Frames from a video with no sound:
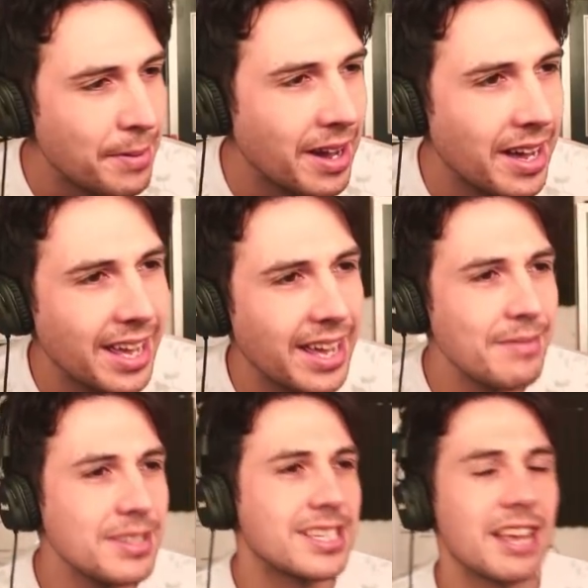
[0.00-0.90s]
But
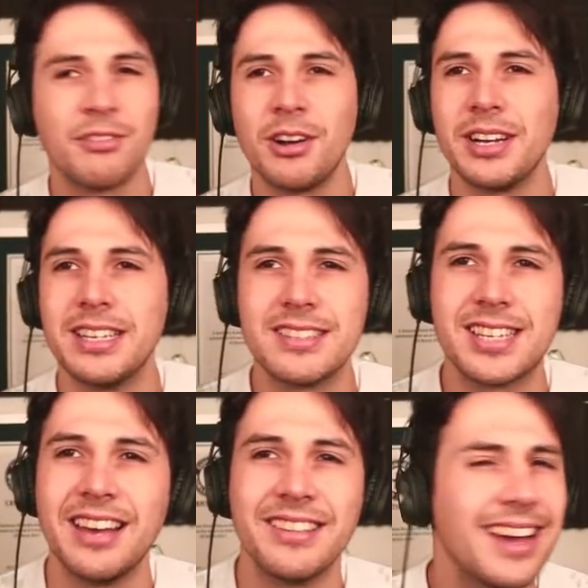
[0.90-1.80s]
him and Seth
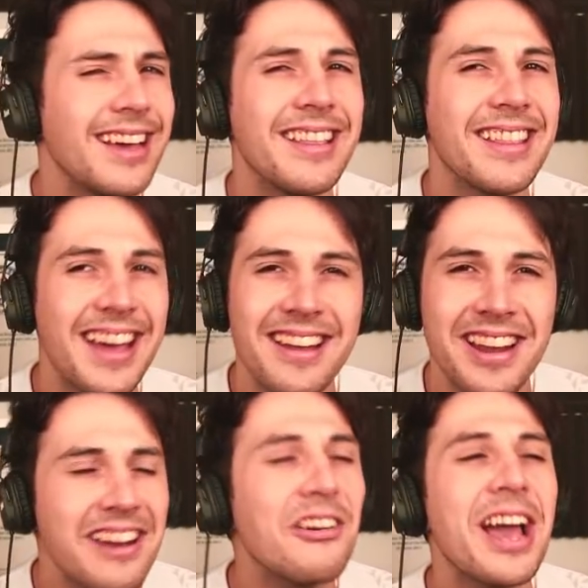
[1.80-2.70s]
Rollins, they're
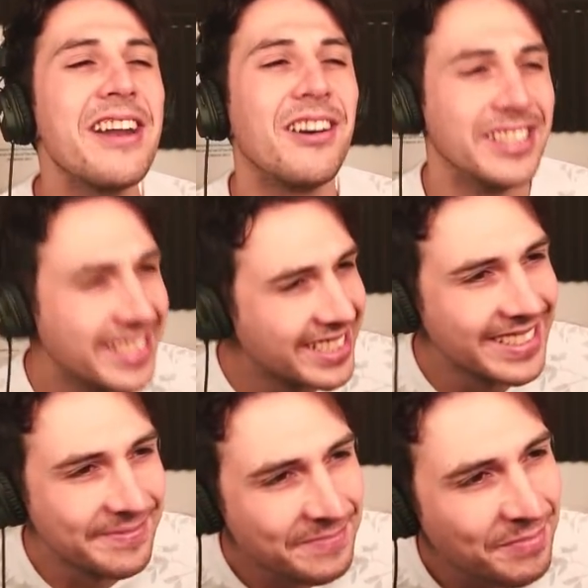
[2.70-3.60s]
not getting on
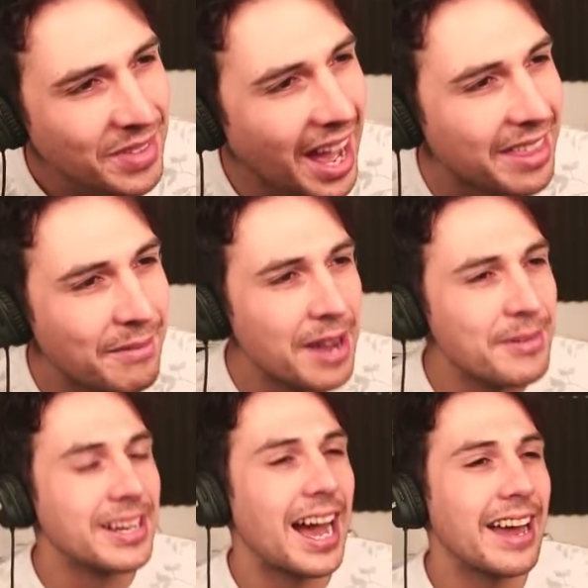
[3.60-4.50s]
at the
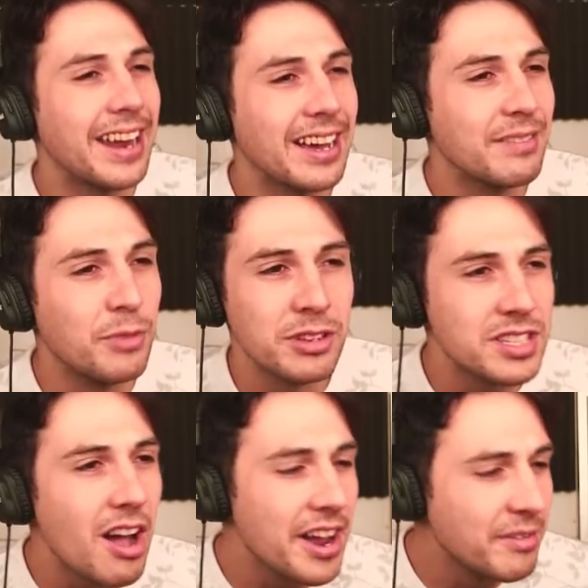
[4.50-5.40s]
moment. And we're
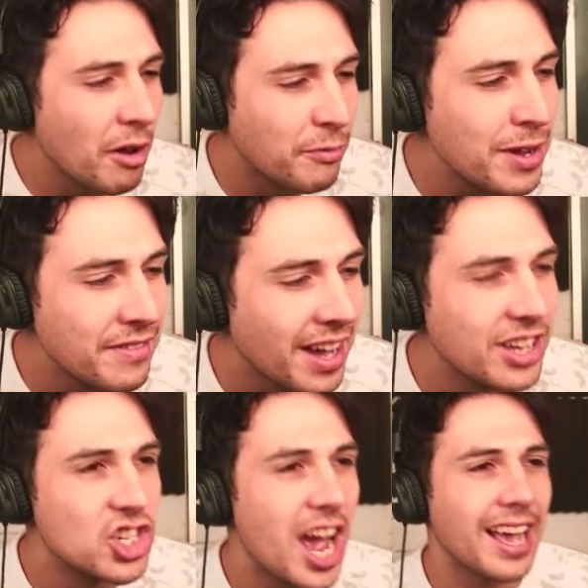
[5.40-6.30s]
starting off with
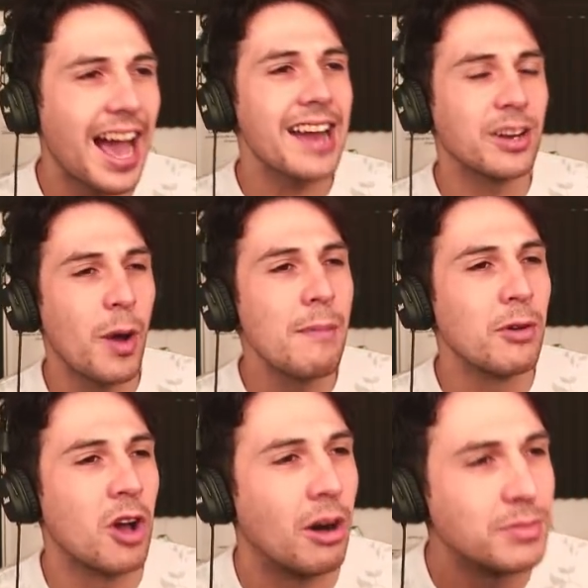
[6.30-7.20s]
Jack and
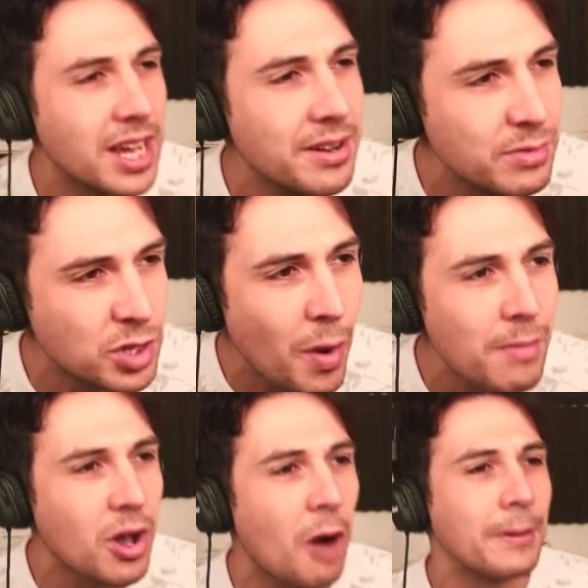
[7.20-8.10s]
Kwebbelkop. So it was
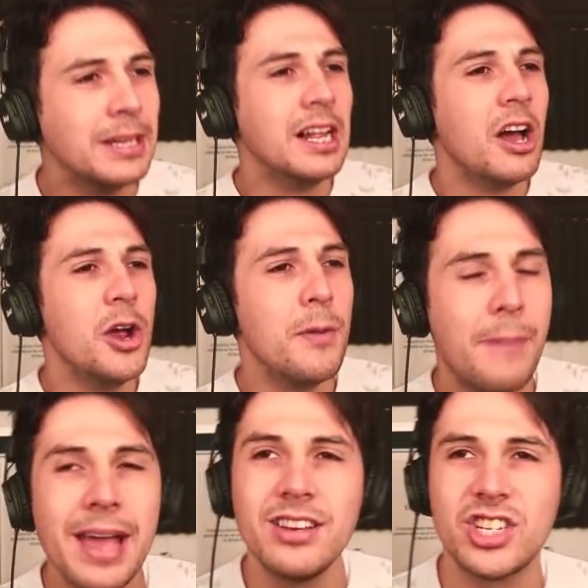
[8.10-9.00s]
Kwebbelkop who
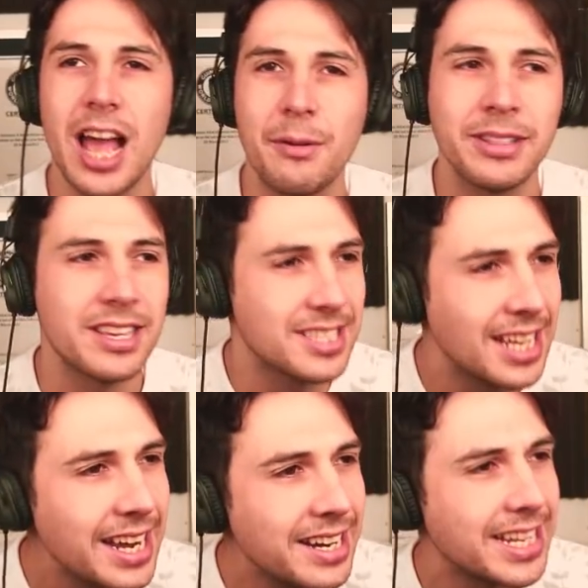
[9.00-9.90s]
pinned Jack with the
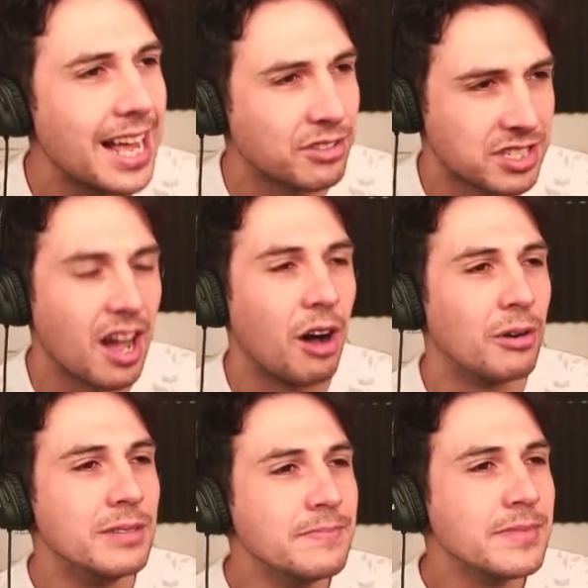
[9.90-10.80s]
Salina del
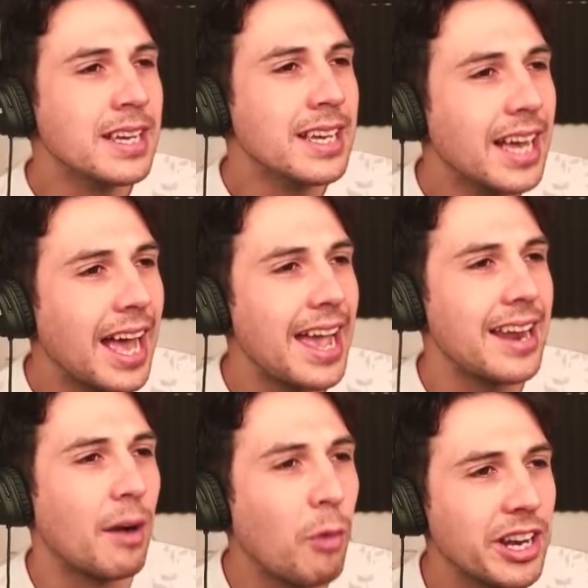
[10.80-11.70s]
Sol
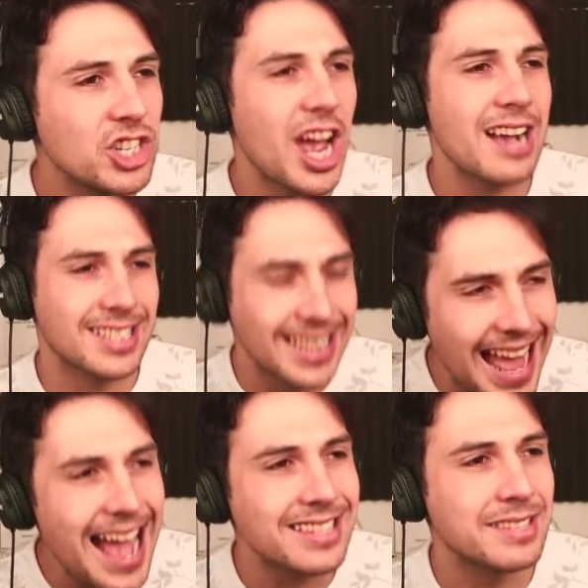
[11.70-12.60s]
in one of Jack's
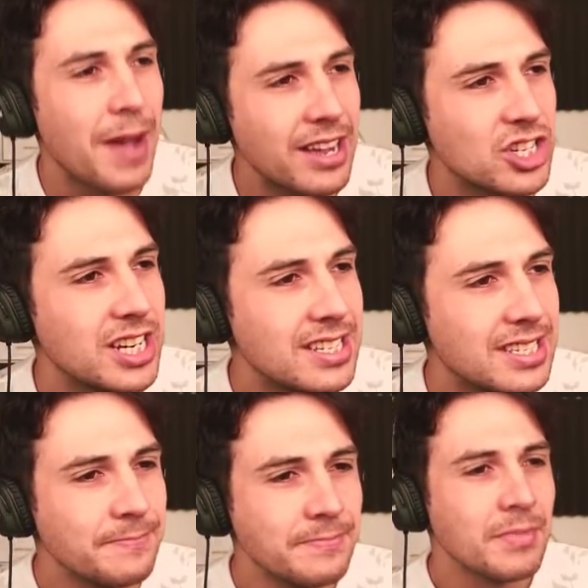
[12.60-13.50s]
last
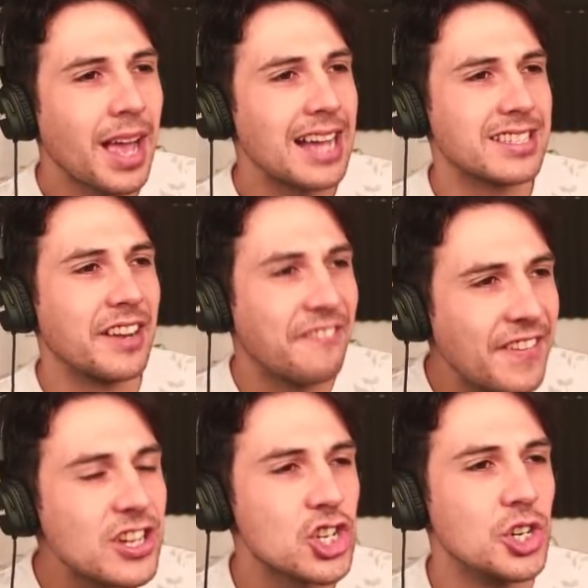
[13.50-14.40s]
matches as an
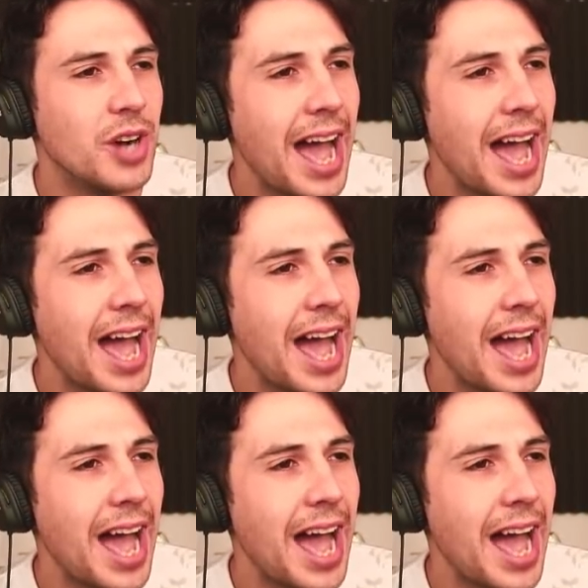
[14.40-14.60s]
official